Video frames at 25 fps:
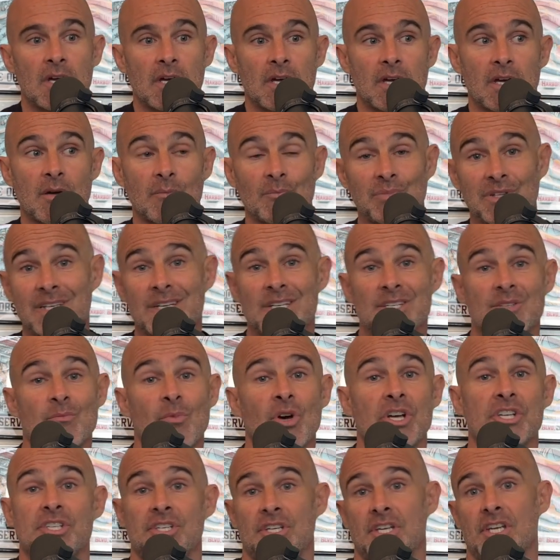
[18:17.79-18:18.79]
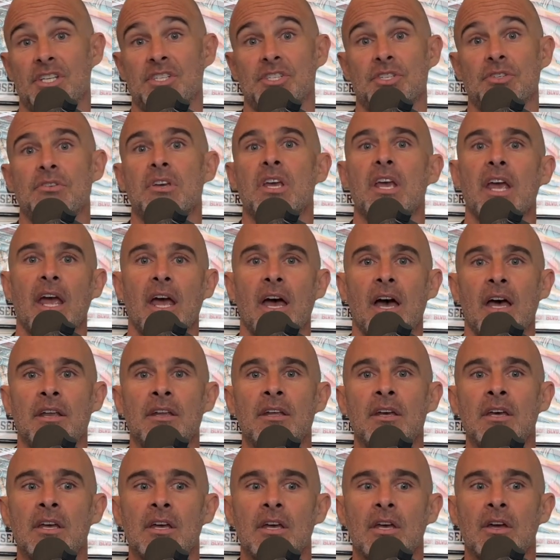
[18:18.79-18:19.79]
complete as much as you can
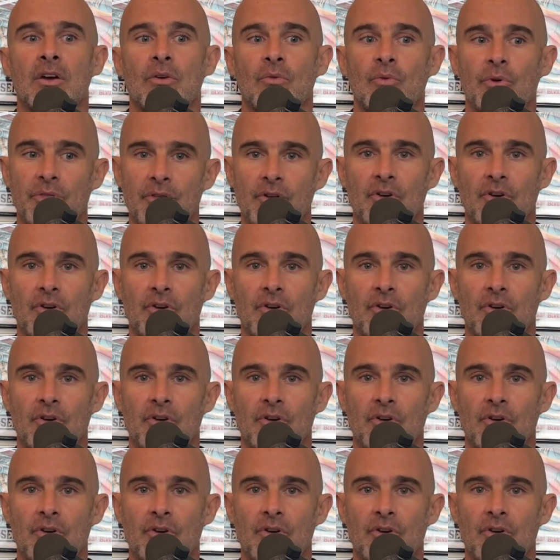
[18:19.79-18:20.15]
with your